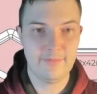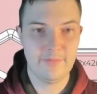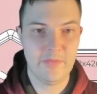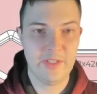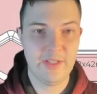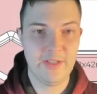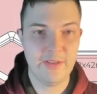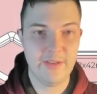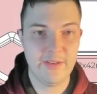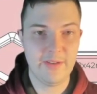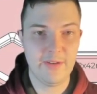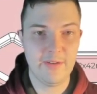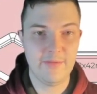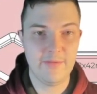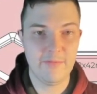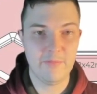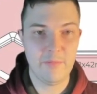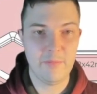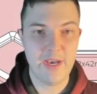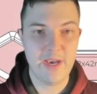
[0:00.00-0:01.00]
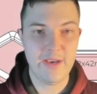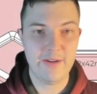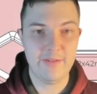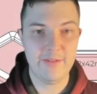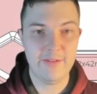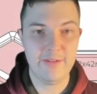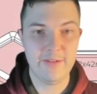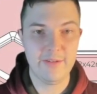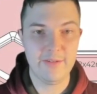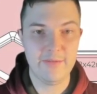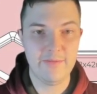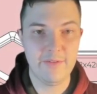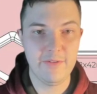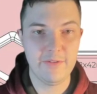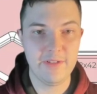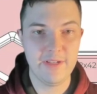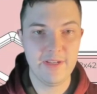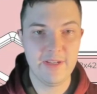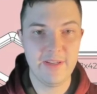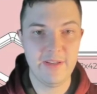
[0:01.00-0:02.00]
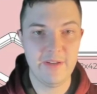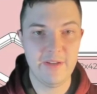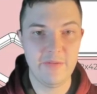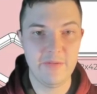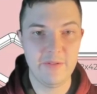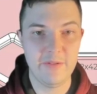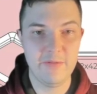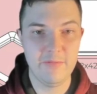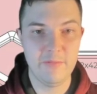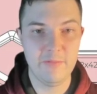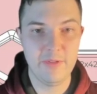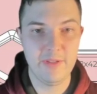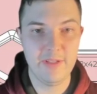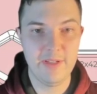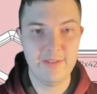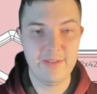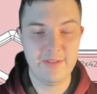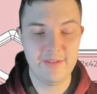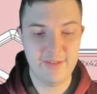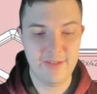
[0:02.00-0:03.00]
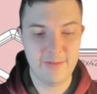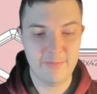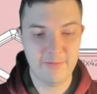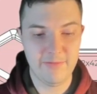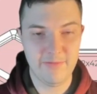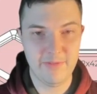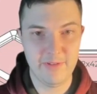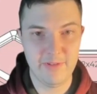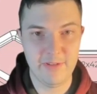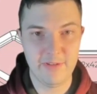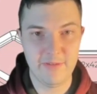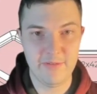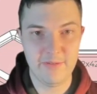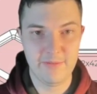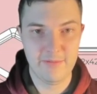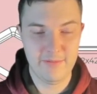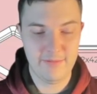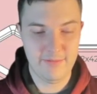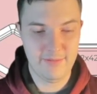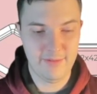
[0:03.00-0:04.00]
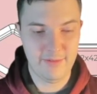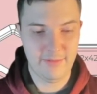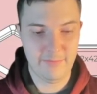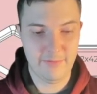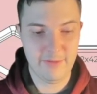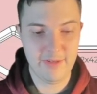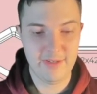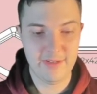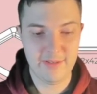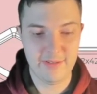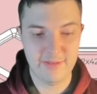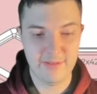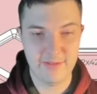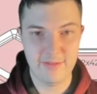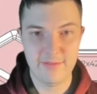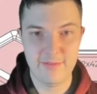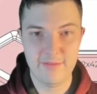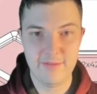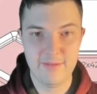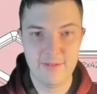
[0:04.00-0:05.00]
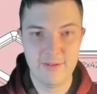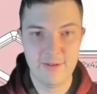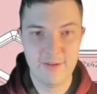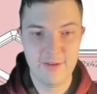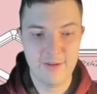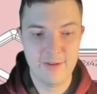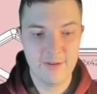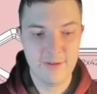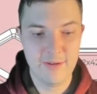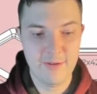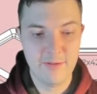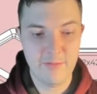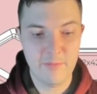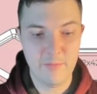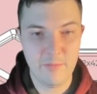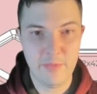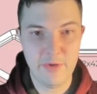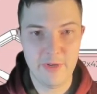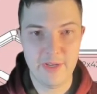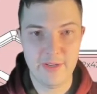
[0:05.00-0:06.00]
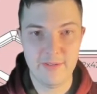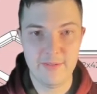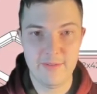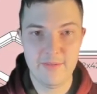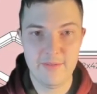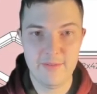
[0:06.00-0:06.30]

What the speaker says: take care of our patterning our first height unit, but that's a separate video, and we're getting there. But